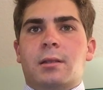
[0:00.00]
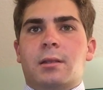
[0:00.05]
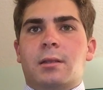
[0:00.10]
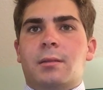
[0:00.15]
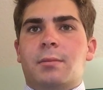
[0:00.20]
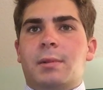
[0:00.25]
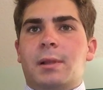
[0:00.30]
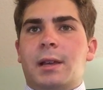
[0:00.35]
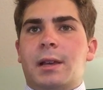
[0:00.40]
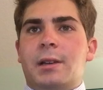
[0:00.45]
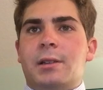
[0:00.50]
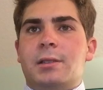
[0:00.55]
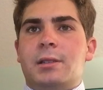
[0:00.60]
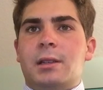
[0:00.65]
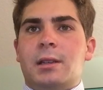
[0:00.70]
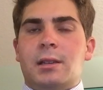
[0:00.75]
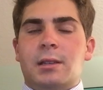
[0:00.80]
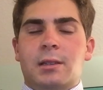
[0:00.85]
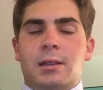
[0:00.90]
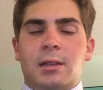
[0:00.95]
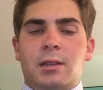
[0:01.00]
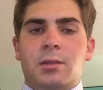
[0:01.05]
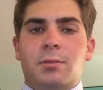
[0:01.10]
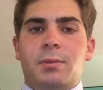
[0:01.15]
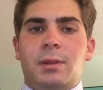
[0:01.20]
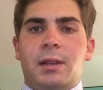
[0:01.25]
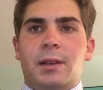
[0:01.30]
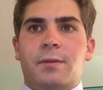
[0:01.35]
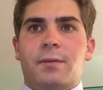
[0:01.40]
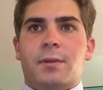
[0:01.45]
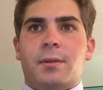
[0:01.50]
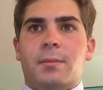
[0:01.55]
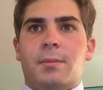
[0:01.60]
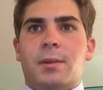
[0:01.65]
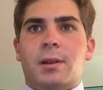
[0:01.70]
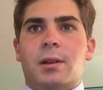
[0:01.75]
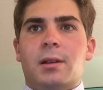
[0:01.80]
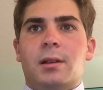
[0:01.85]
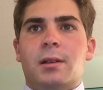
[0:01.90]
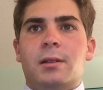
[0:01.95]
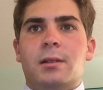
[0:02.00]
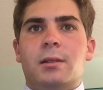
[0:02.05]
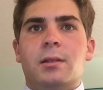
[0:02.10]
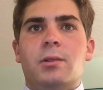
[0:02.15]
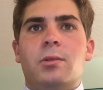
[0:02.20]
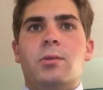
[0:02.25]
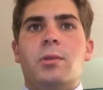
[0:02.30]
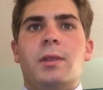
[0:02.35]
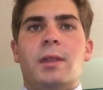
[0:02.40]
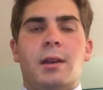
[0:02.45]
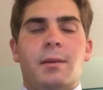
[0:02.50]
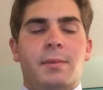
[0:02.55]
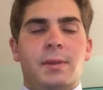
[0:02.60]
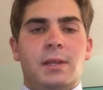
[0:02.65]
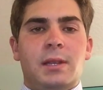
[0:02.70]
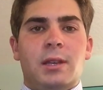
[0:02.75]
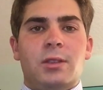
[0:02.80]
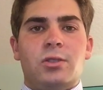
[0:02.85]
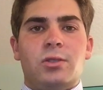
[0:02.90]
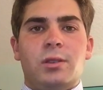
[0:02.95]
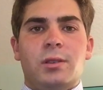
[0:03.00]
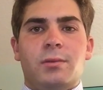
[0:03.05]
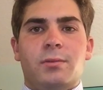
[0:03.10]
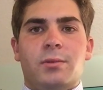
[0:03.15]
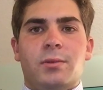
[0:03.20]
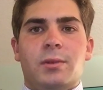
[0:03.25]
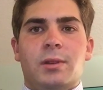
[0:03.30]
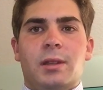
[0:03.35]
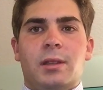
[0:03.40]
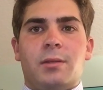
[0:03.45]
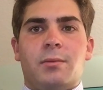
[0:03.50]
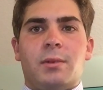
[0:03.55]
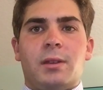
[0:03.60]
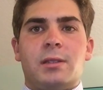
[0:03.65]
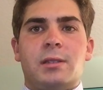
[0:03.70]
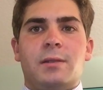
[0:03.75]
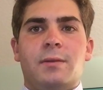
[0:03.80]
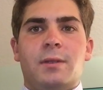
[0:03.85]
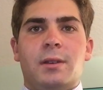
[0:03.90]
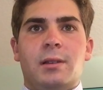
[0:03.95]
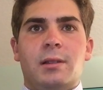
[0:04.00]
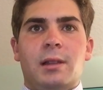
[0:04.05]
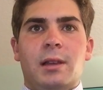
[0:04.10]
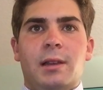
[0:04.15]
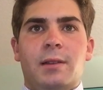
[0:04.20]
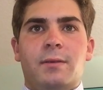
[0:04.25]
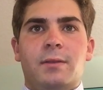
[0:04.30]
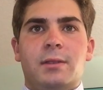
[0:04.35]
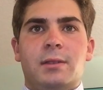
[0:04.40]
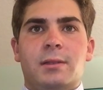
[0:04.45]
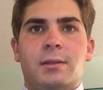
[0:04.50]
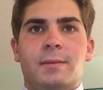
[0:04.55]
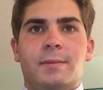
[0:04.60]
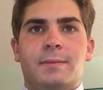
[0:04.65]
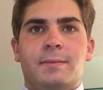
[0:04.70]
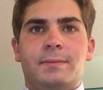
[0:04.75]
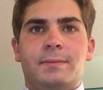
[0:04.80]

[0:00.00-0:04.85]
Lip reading: the players to continue playing football without potentially ruining the rest of their lives.